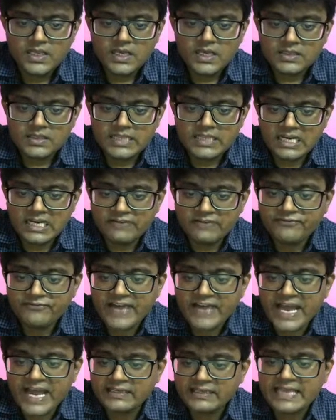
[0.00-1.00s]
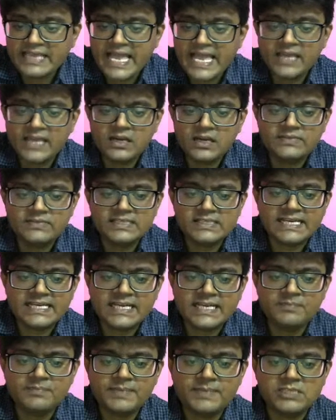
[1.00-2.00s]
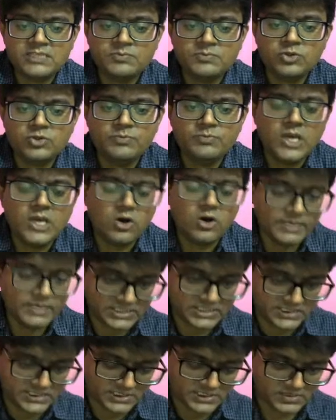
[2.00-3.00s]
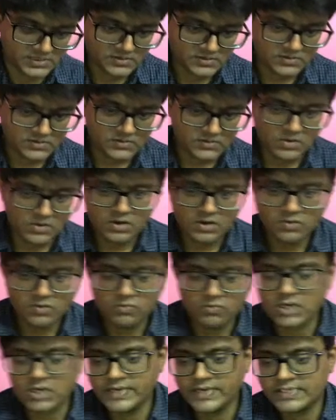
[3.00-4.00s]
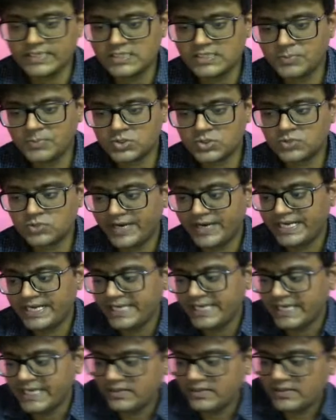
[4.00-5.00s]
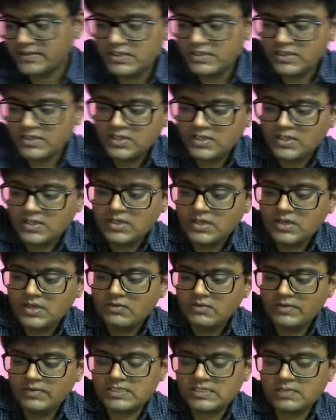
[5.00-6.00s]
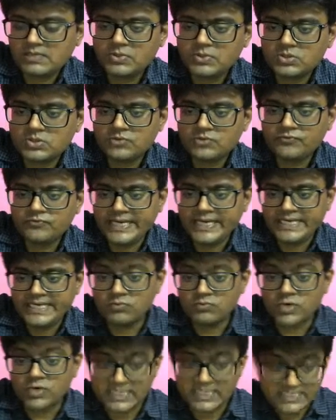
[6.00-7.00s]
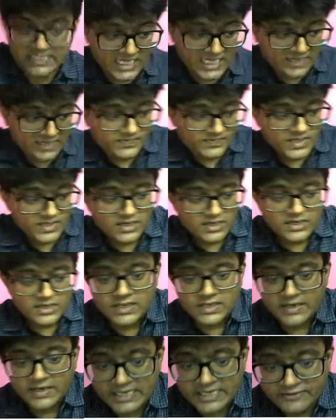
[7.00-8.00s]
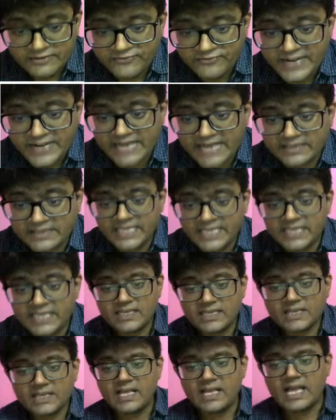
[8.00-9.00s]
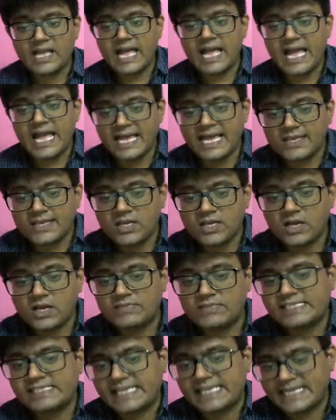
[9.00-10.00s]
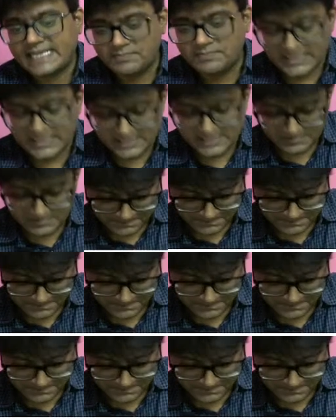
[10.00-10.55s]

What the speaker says: The refracting angle of the second prism should be how much? What we are supposed to find here? We are supposed to find what is the refracting angle of the second prism.